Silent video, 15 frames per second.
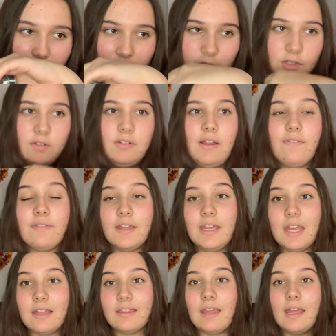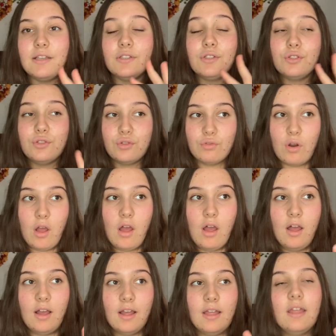You definitely get that
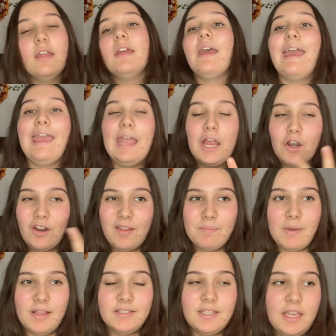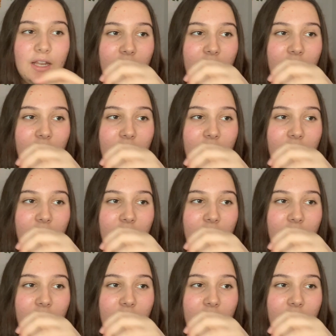strong, airy, musky